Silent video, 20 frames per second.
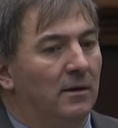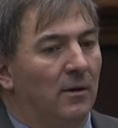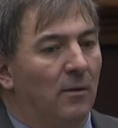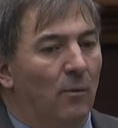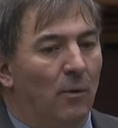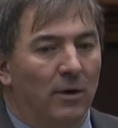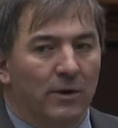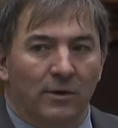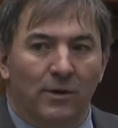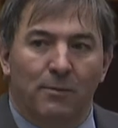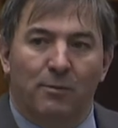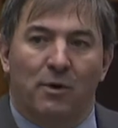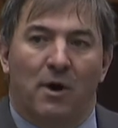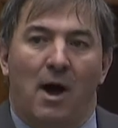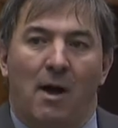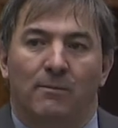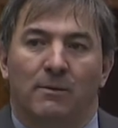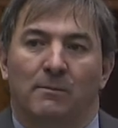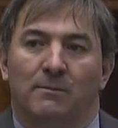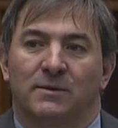One of the
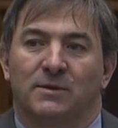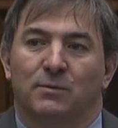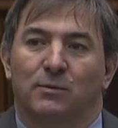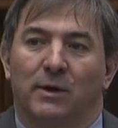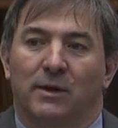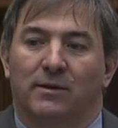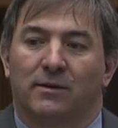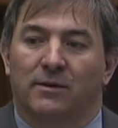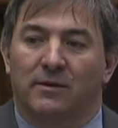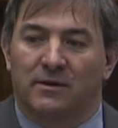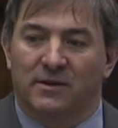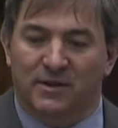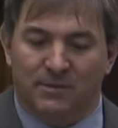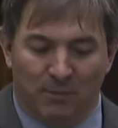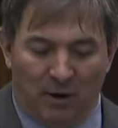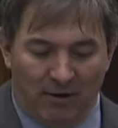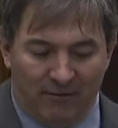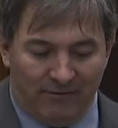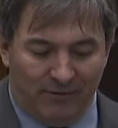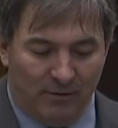problems with
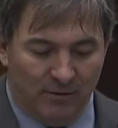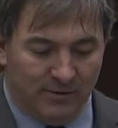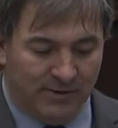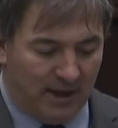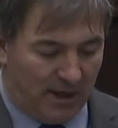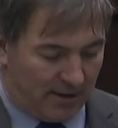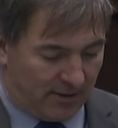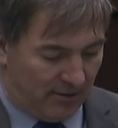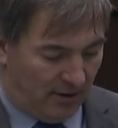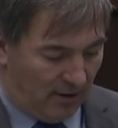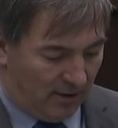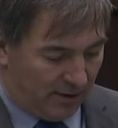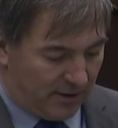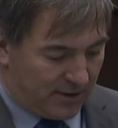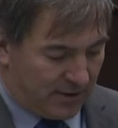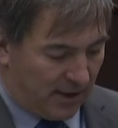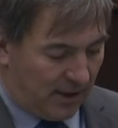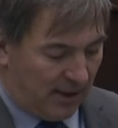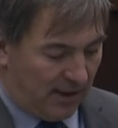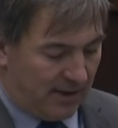smartphone
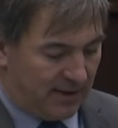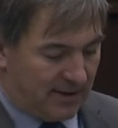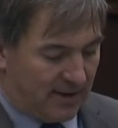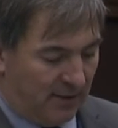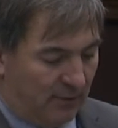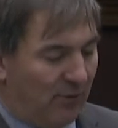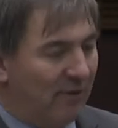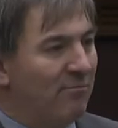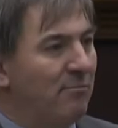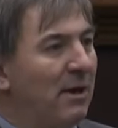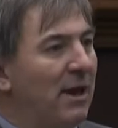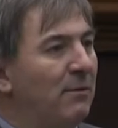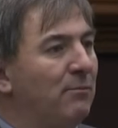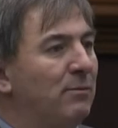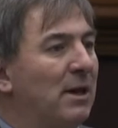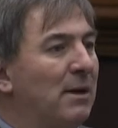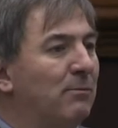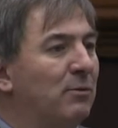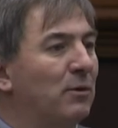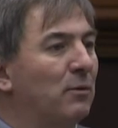technology is that we've made
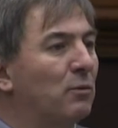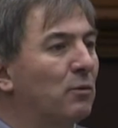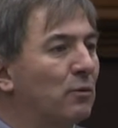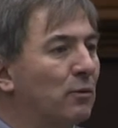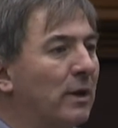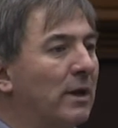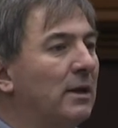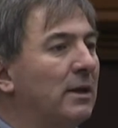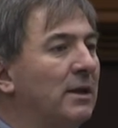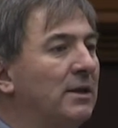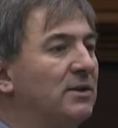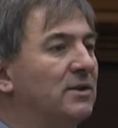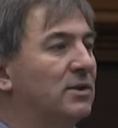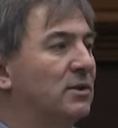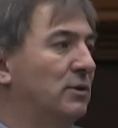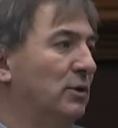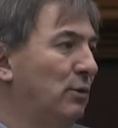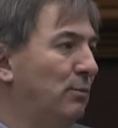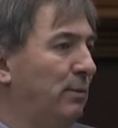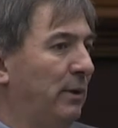people really
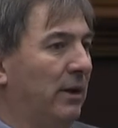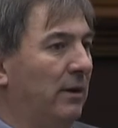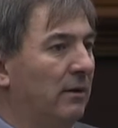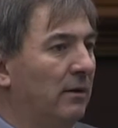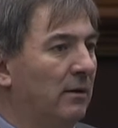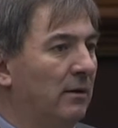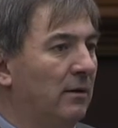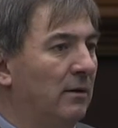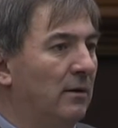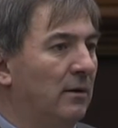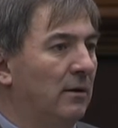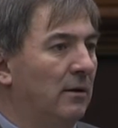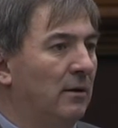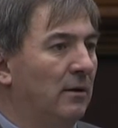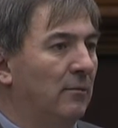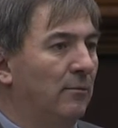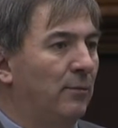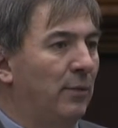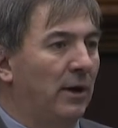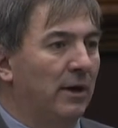stupid
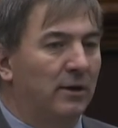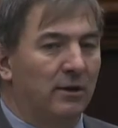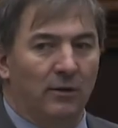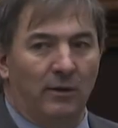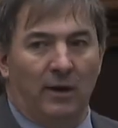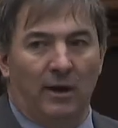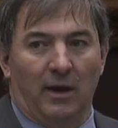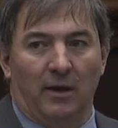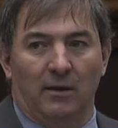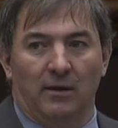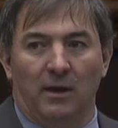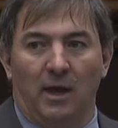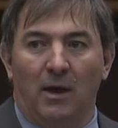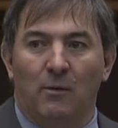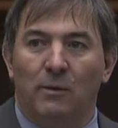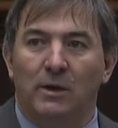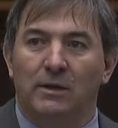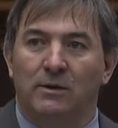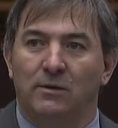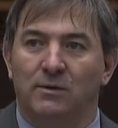by doing it, and
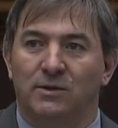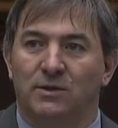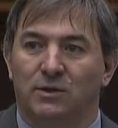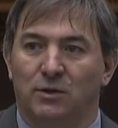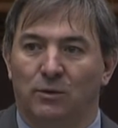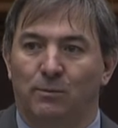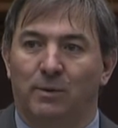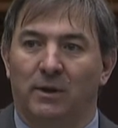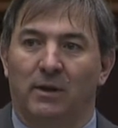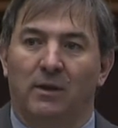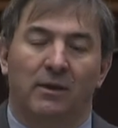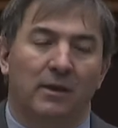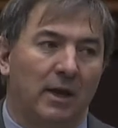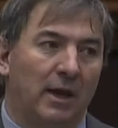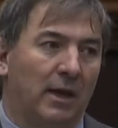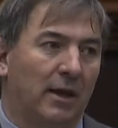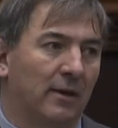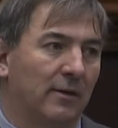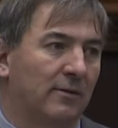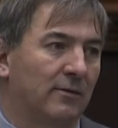we do stupid
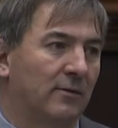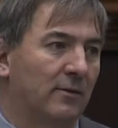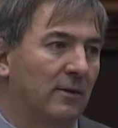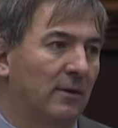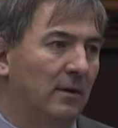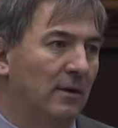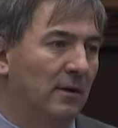things.